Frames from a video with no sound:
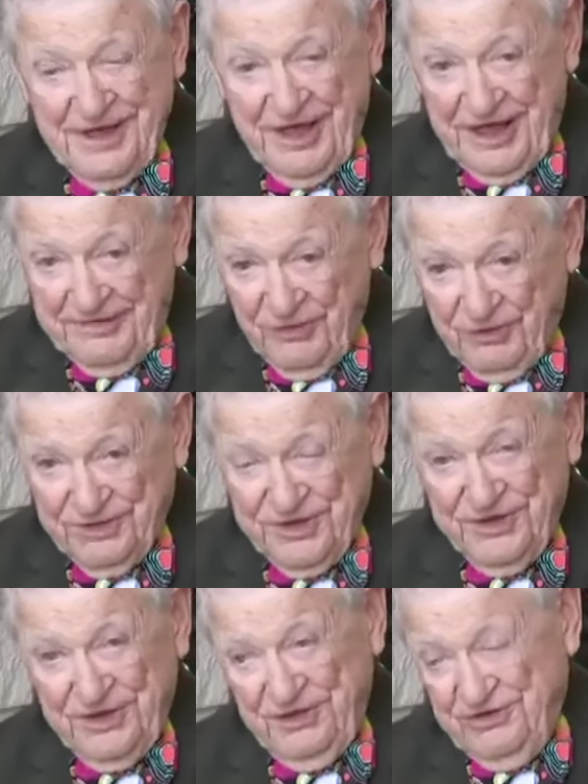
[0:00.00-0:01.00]
Uh, I've
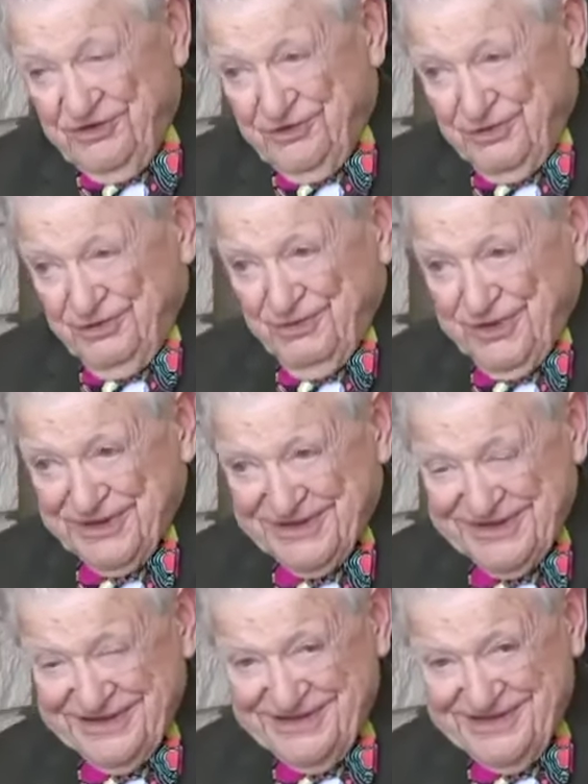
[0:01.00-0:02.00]
already sold
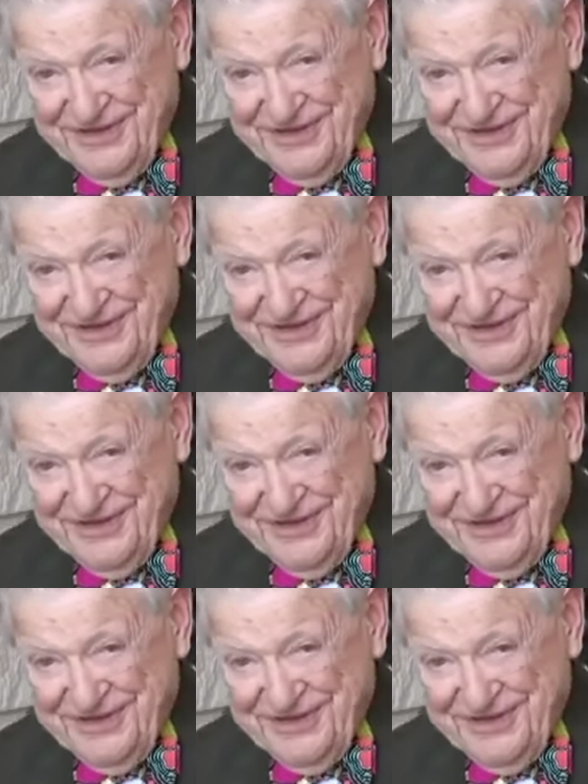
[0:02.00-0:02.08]
one